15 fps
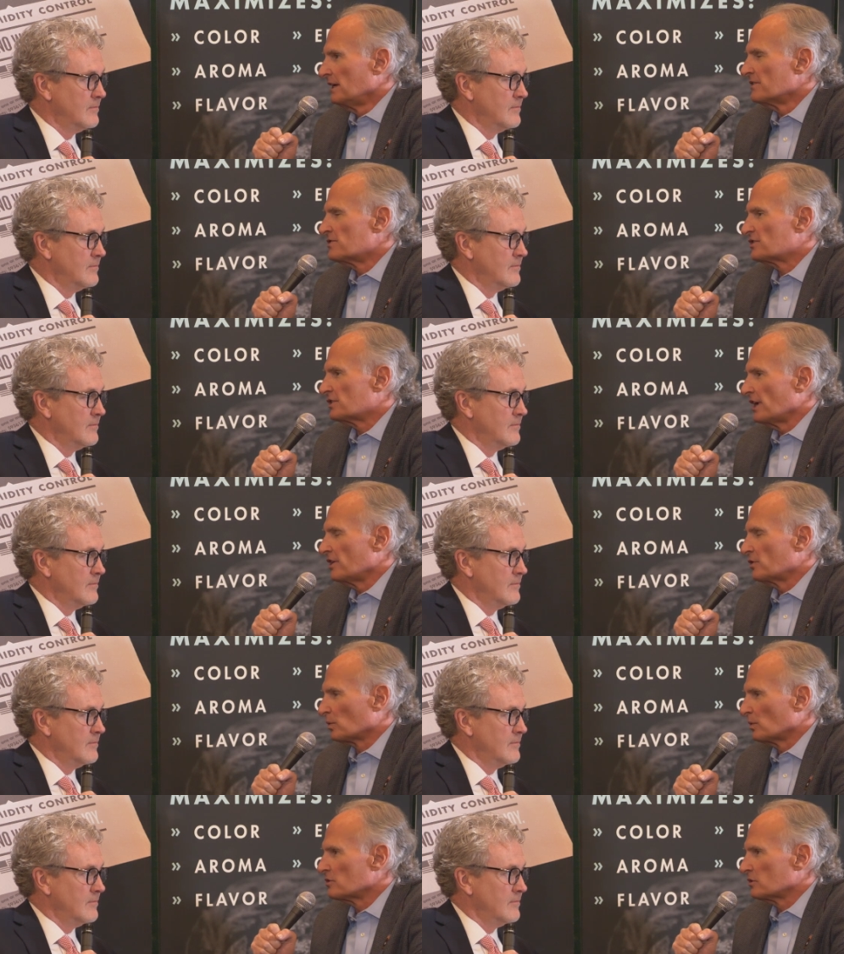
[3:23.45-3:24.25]
Speaker 1: in
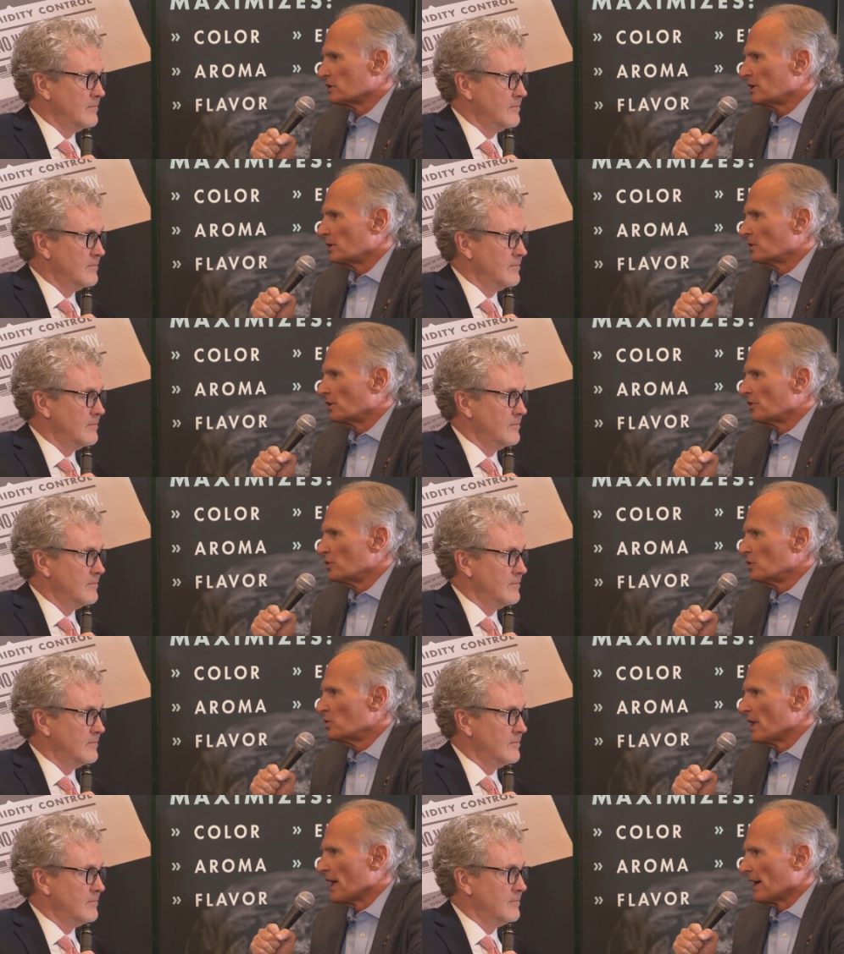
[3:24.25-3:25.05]
states where it's legal to
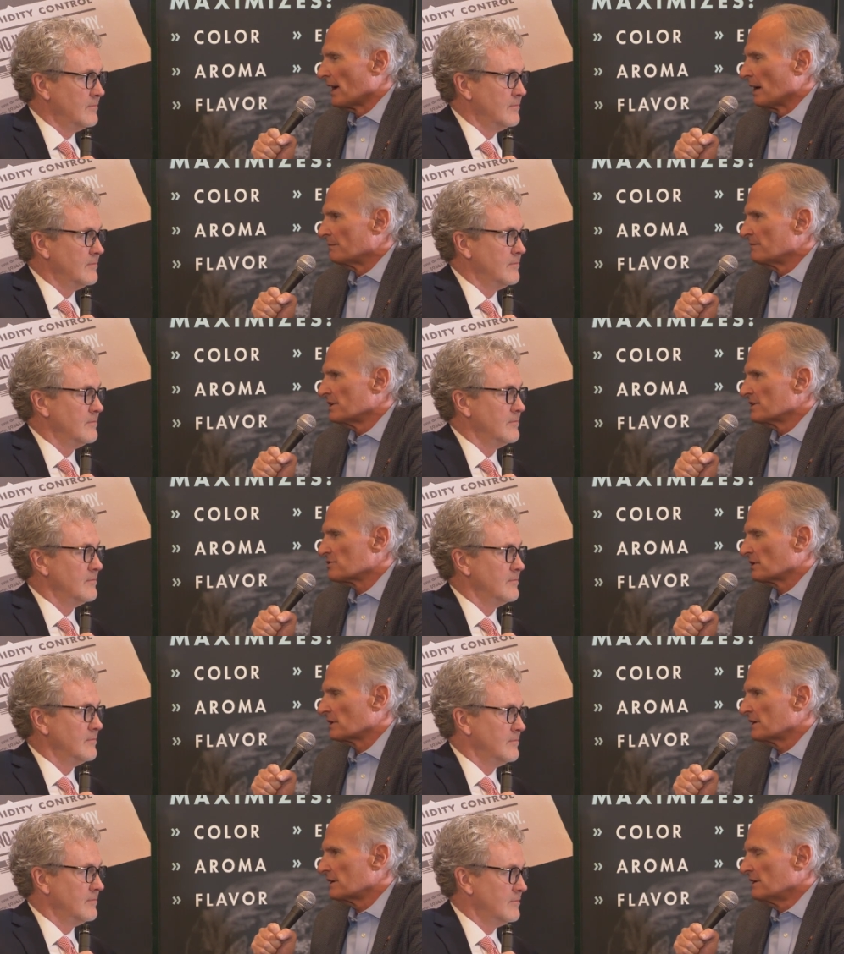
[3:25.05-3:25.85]
do that,
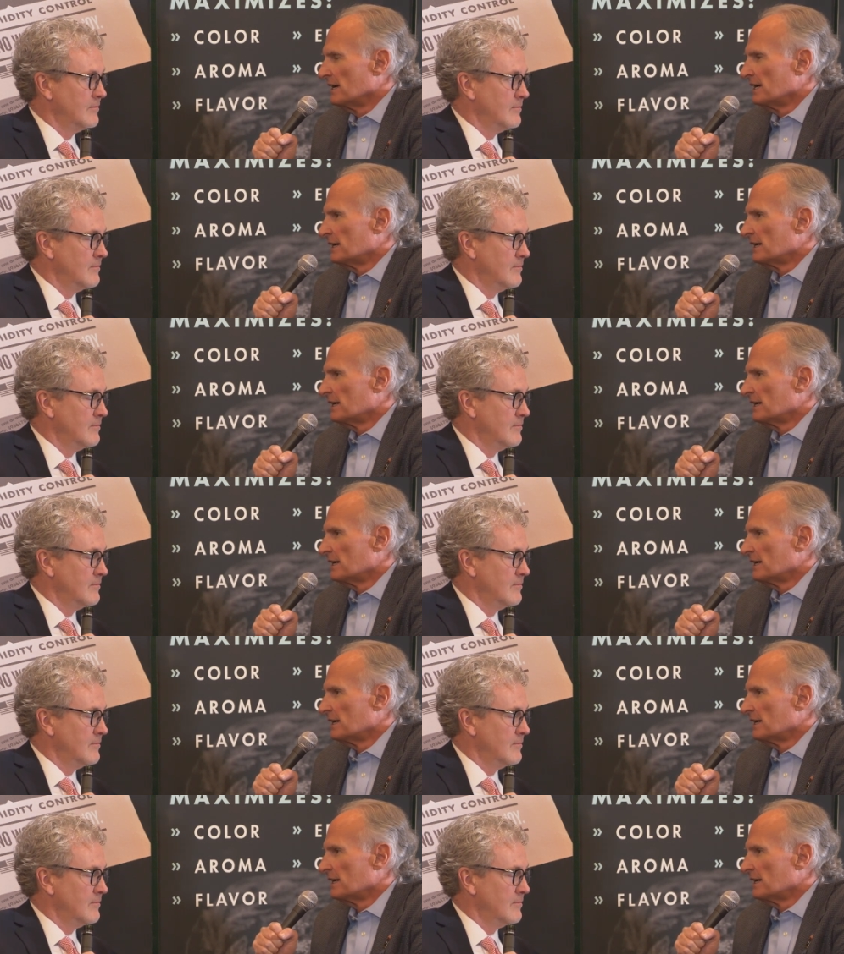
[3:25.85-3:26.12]
obviously.